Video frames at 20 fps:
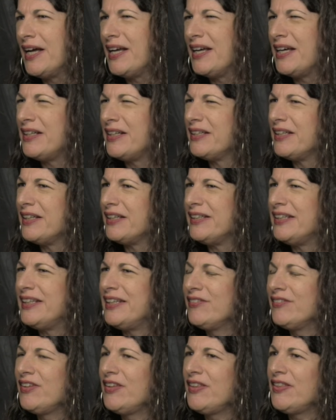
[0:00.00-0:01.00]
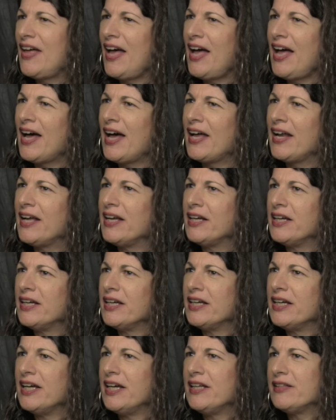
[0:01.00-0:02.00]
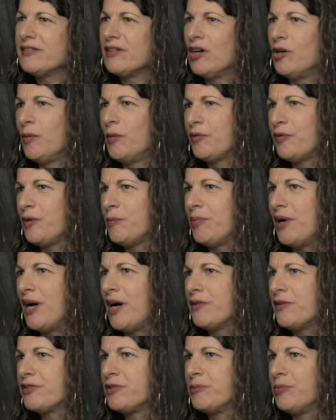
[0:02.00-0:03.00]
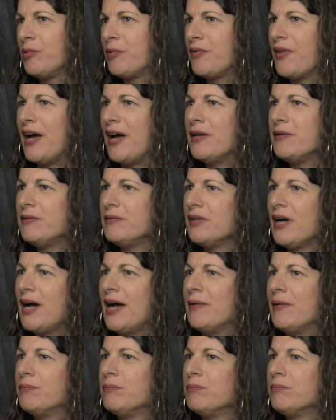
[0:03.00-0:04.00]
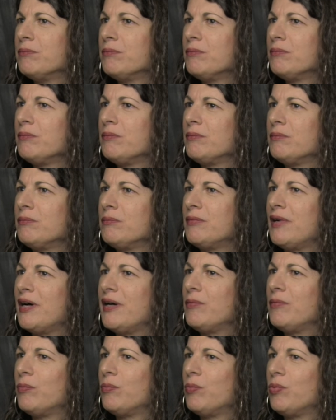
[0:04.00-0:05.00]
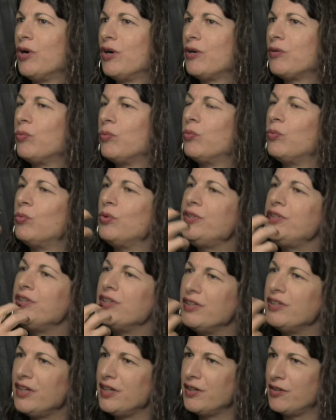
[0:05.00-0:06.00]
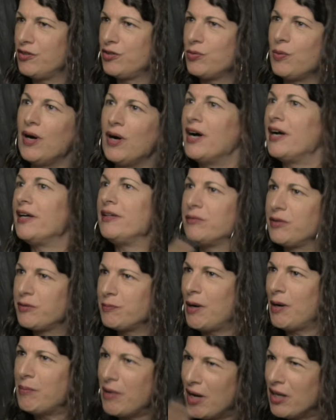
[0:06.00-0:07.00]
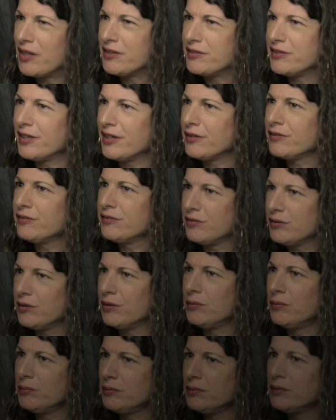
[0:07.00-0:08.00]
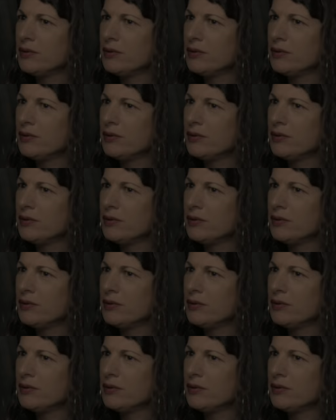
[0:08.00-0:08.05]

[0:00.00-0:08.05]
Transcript: And given that, it's almost impossible that my work wouldn't intertwine with my politics, you know?